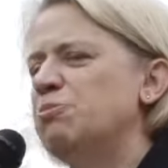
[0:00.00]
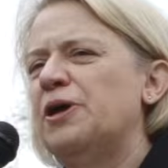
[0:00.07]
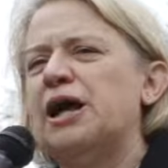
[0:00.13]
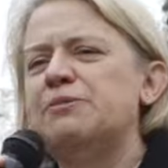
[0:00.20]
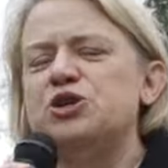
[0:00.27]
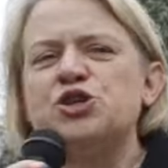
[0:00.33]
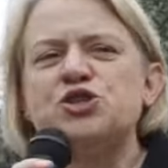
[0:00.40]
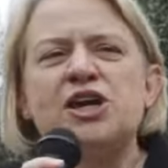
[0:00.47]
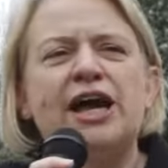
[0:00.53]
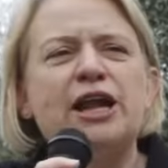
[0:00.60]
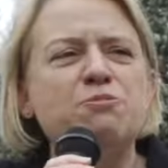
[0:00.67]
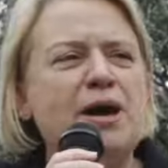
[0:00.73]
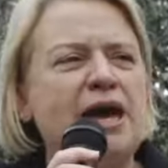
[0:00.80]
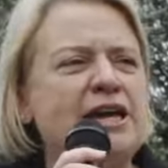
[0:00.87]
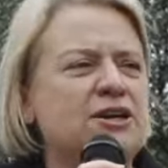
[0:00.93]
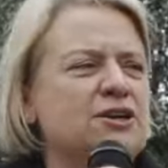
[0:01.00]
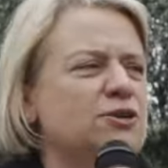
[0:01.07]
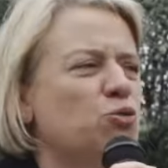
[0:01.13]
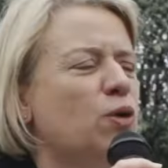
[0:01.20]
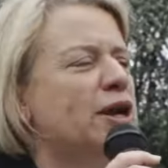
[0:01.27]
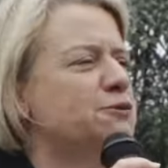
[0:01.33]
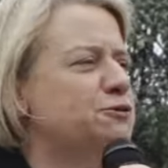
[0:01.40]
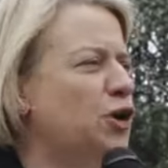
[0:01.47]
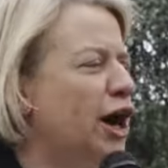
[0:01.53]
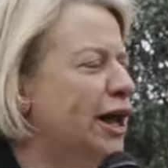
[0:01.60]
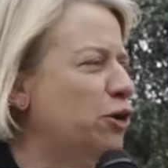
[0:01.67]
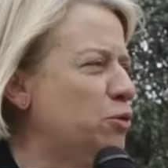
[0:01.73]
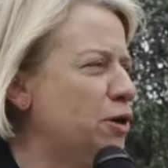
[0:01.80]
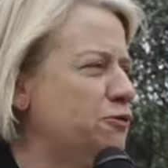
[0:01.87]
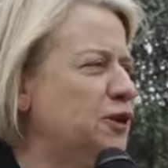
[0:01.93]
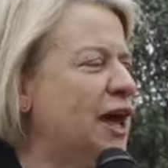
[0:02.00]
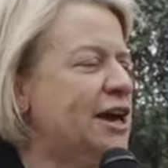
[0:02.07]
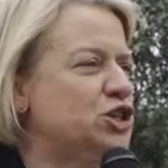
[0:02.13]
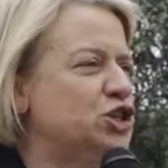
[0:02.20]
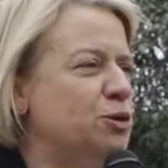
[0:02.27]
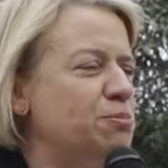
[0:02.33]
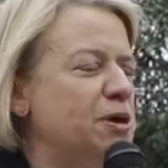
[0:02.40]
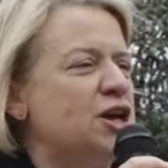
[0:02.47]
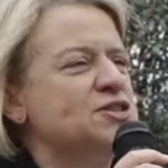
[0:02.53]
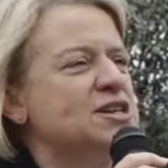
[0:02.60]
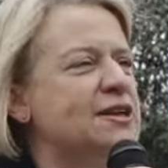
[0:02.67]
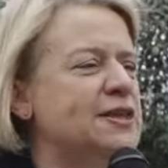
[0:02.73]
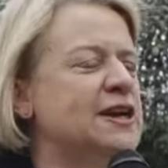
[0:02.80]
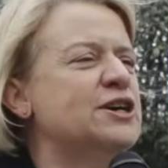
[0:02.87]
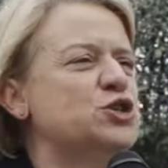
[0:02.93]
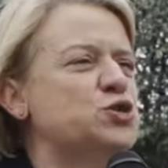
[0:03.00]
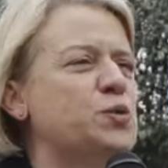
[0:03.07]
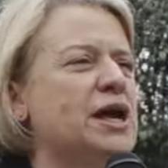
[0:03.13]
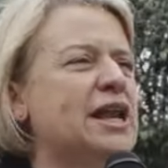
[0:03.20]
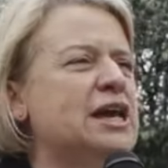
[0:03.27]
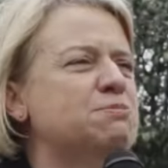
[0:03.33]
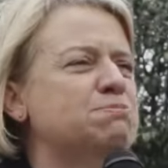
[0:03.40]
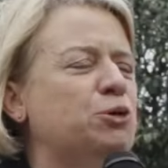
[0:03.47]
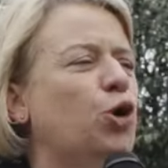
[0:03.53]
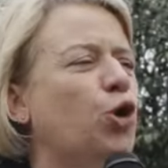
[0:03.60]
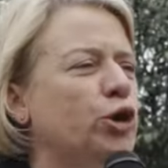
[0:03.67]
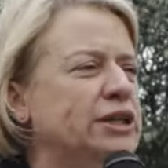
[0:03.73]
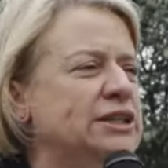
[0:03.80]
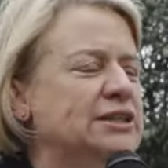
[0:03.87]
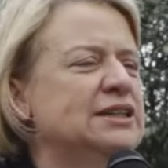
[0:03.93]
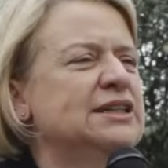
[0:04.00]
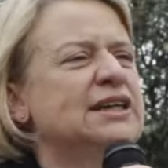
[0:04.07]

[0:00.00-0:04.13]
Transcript: but I'm just going to make one final reflection because I think it's really important,